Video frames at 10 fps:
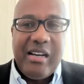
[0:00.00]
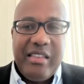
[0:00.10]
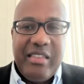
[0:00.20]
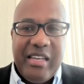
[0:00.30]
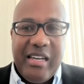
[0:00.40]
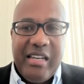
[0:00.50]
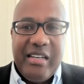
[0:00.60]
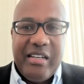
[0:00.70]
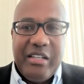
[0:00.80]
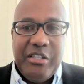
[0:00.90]

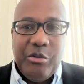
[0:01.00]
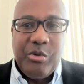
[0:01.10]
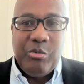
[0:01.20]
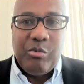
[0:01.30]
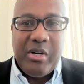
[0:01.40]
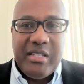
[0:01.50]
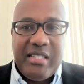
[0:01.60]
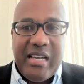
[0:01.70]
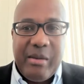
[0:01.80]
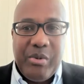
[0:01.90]
then you would want to
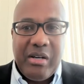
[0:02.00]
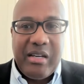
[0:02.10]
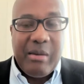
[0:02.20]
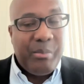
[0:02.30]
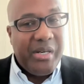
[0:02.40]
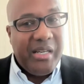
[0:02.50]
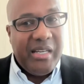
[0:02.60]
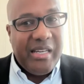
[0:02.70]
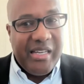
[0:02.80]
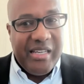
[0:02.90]
set up a
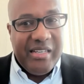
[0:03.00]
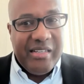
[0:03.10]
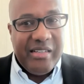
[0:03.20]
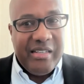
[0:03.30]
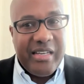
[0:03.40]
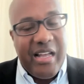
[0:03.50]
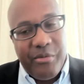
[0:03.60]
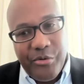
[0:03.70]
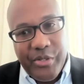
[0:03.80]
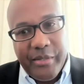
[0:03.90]
company in
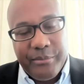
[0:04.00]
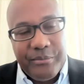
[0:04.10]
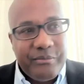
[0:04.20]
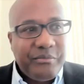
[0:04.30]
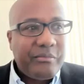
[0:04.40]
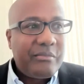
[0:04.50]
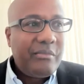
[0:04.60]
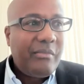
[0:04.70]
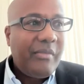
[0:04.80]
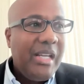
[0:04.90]
California.
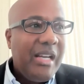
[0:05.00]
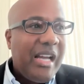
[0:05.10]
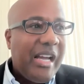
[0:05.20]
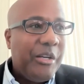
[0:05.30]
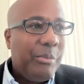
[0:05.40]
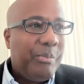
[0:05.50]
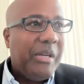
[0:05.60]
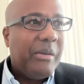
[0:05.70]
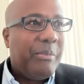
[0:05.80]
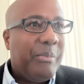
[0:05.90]
I know
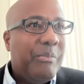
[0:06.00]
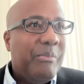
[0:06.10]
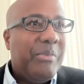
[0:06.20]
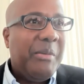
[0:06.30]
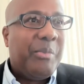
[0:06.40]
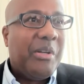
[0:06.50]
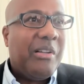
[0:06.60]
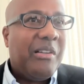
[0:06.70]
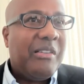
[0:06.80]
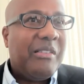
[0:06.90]

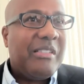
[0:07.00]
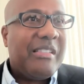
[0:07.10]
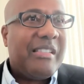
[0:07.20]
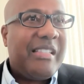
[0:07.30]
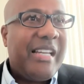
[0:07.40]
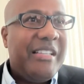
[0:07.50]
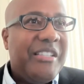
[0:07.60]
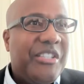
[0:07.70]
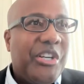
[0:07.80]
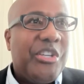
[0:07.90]
people
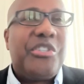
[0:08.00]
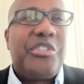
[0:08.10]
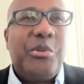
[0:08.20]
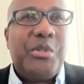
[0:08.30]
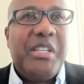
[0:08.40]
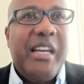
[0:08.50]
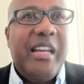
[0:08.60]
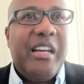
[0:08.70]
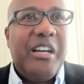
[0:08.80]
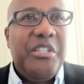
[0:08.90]
tend to
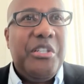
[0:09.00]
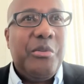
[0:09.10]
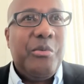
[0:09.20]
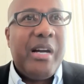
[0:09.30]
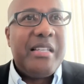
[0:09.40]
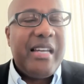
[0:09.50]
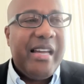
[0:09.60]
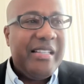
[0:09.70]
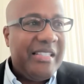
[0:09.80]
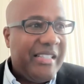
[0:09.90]
associate a US
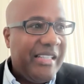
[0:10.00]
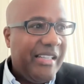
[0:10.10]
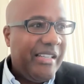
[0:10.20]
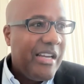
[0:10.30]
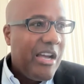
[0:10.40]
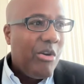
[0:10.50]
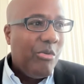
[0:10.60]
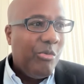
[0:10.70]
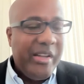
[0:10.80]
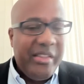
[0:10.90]
entity
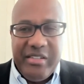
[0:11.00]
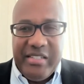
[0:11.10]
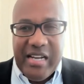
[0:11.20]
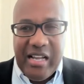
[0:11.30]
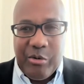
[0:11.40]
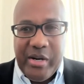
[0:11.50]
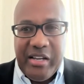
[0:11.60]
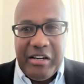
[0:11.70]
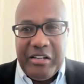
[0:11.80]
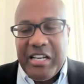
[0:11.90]
with
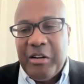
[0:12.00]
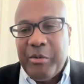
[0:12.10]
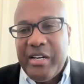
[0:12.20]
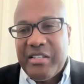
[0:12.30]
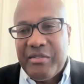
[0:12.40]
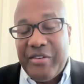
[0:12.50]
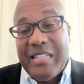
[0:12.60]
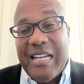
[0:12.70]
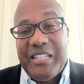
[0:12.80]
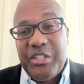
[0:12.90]
Delaware. Now, Delaware does a
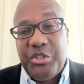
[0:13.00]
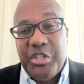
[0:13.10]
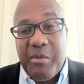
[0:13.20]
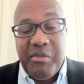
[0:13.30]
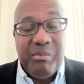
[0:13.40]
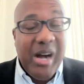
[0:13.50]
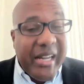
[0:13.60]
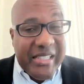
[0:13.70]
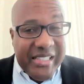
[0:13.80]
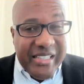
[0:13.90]
fantastic job of
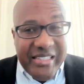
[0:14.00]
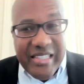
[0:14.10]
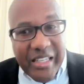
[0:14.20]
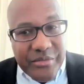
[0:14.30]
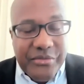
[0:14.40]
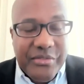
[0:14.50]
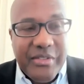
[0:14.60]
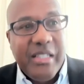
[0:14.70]
marketing itself,